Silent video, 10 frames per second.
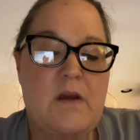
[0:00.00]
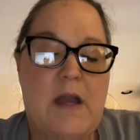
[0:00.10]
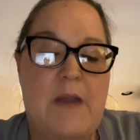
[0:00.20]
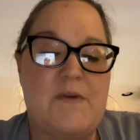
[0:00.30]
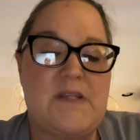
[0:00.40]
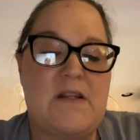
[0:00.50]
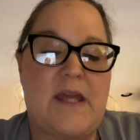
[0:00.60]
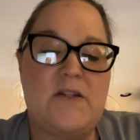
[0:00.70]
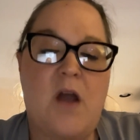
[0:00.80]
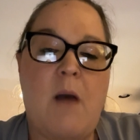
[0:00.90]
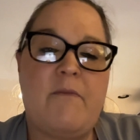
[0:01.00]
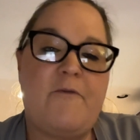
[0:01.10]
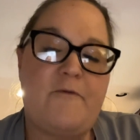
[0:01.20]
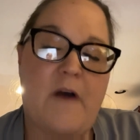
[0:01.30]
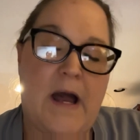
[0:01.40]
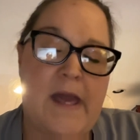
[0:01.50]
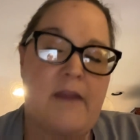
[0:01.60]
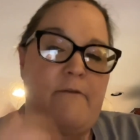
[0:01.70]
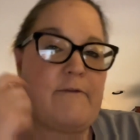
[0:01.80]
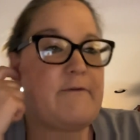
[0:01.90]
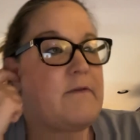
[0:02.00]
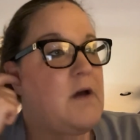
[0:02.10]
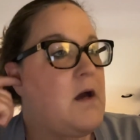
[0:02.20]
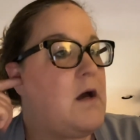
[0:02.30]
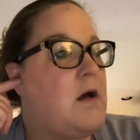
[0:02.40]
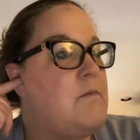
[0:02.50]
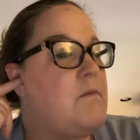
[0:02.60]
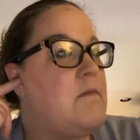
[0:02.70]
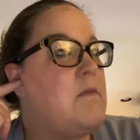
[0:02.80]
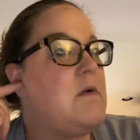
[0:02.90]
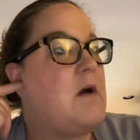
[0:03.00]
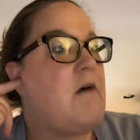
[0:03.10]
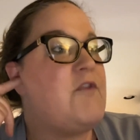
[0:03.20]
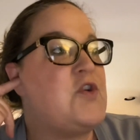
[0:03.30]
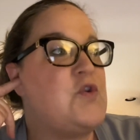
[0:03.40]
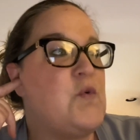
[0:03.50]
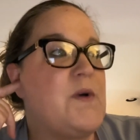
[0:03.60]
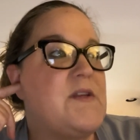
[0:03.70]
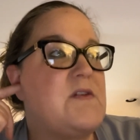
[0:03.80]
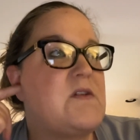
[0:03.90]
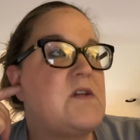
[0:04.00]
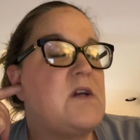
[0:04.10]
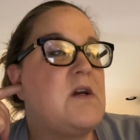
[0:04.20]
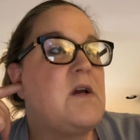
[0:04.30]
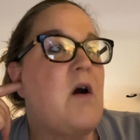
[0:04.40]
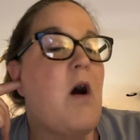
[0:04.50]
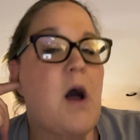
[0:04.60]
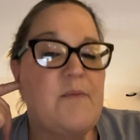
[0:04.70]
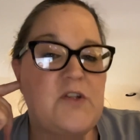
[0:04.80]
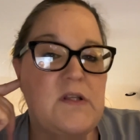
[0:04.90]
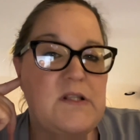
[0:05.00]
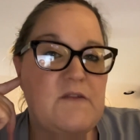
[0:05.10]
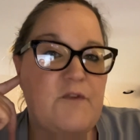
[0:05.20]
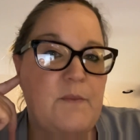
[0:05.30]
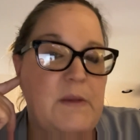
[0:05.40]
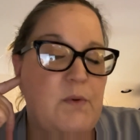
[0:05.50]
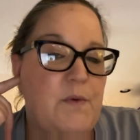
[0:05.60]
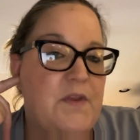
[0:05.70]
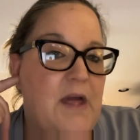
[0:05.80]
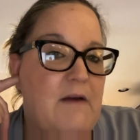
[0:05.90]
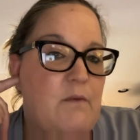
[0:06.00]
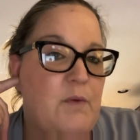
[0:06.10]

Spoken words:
I would say, like top 5 of the newest options for people who have